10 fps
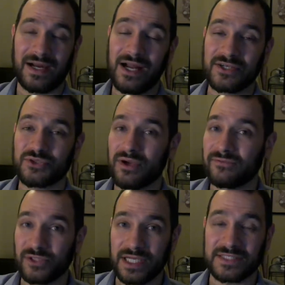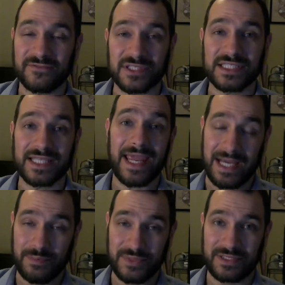I also have links for
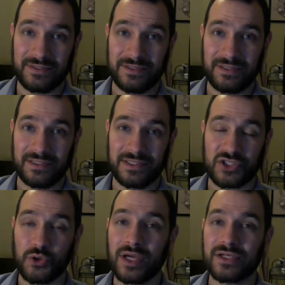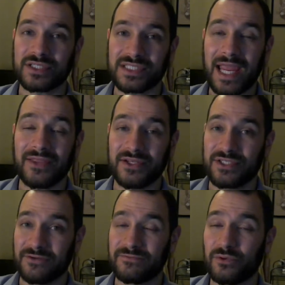scams, so you understand the
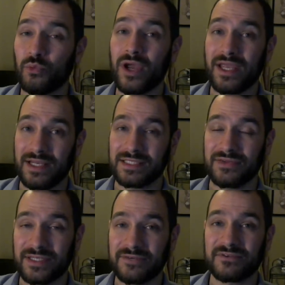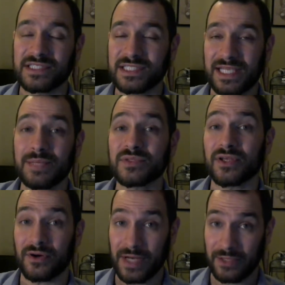different ways and the different schemes
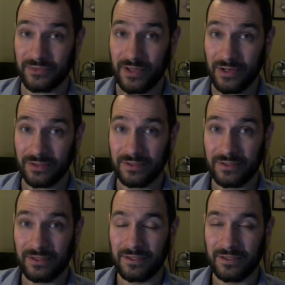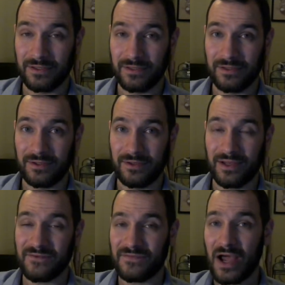that are out there
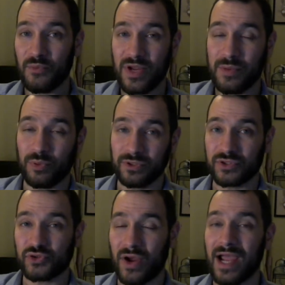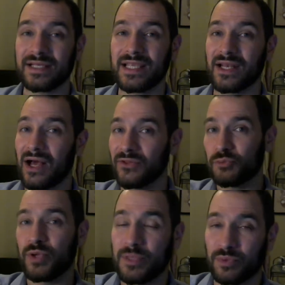of how people are trying to get other
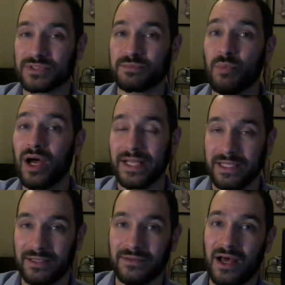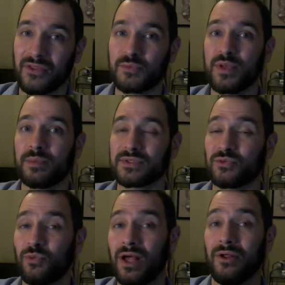people's money, other
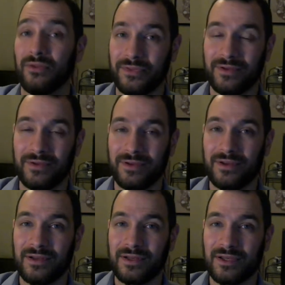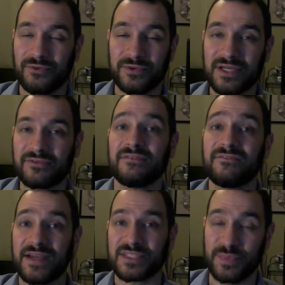people's wealth, through different
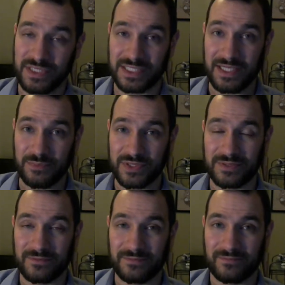investment schemes.